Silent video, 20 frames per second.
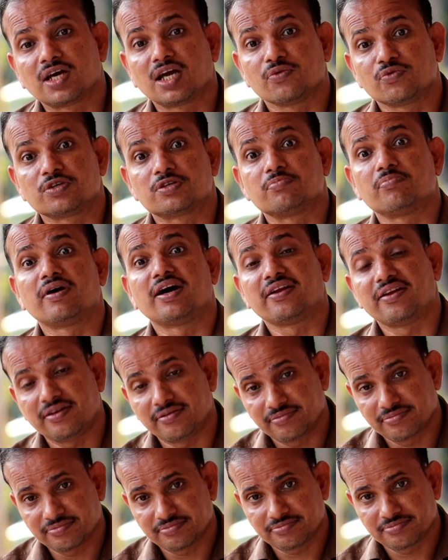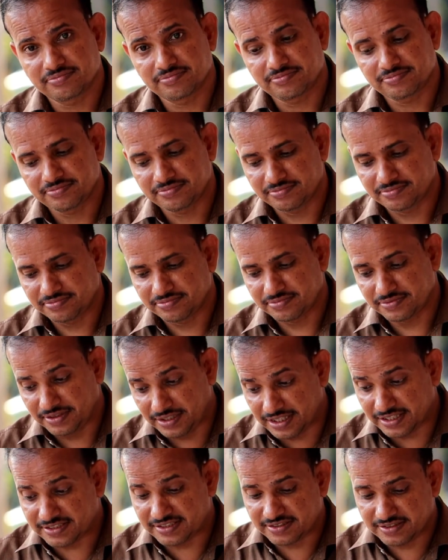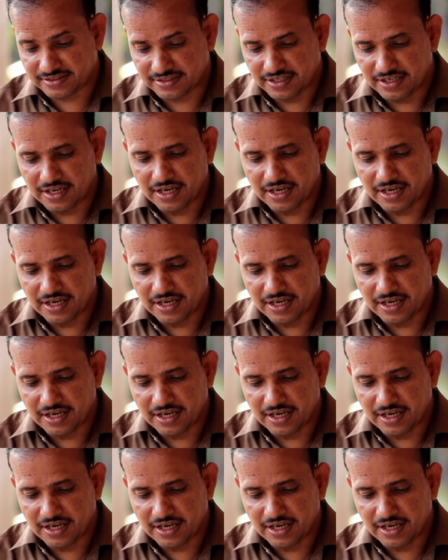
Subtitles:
I would marry. Yes,